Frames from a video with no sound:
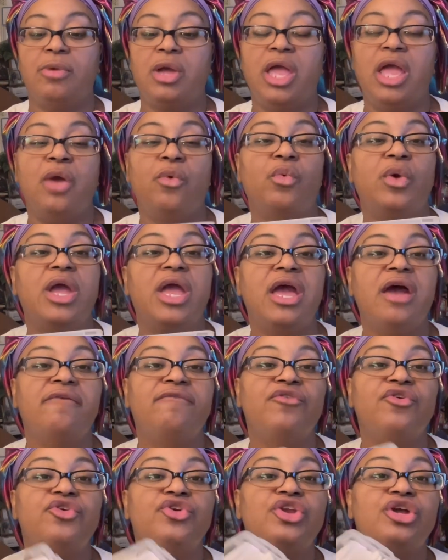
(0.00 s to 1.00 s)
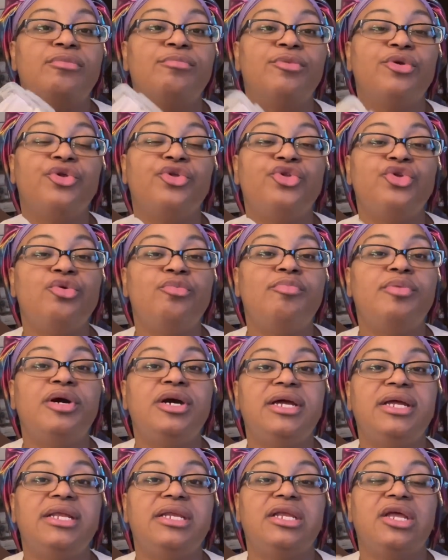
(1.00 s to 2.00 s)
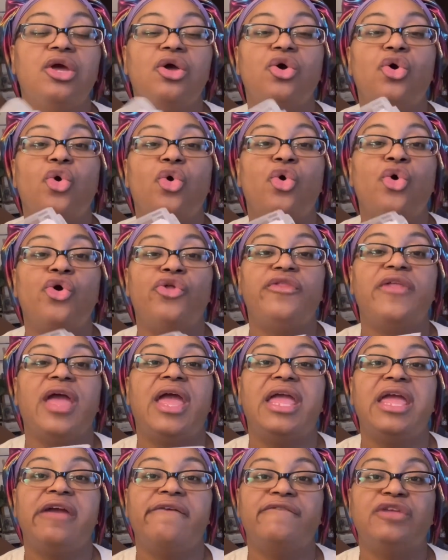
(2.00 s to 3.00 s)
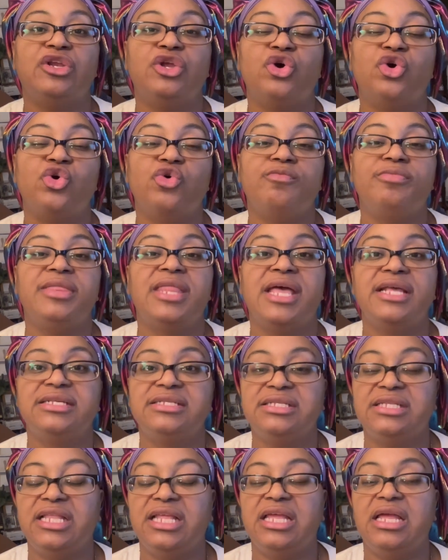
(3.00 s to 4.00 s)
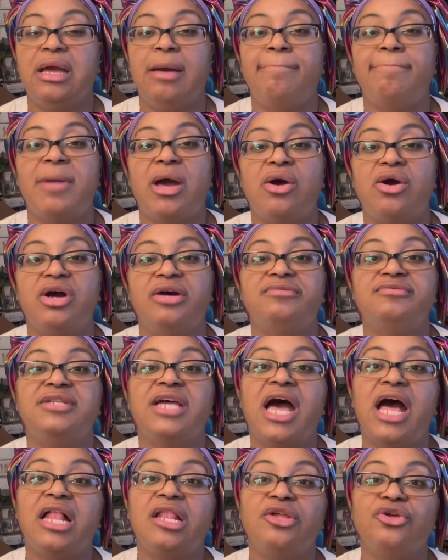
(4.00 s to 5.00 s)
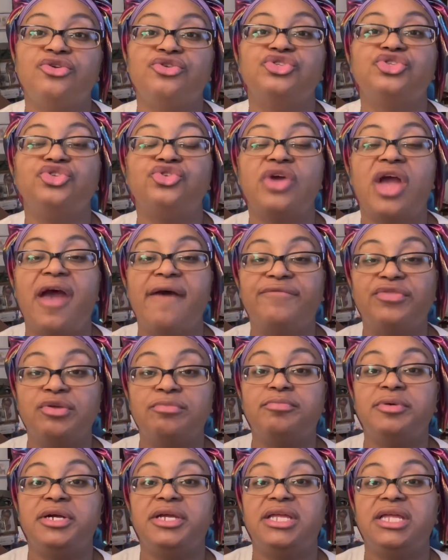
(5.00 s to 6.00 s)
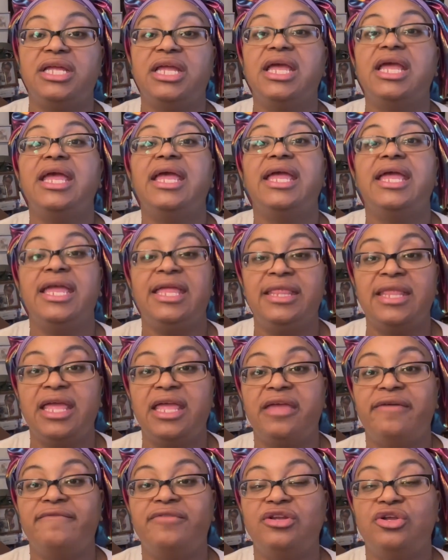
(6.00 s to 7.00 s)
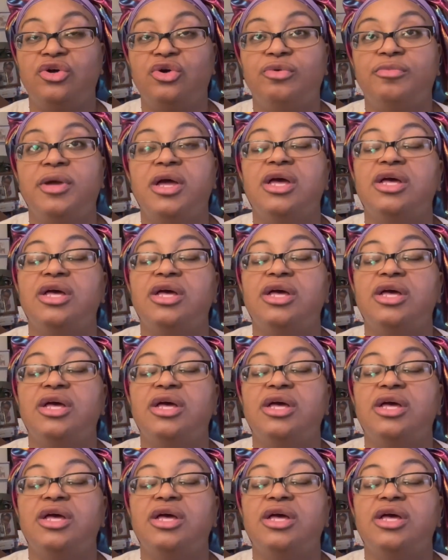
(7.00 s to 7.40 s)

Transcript: And whatever number you put on that envelope, that's the amount of dollars you have to put in the envelope.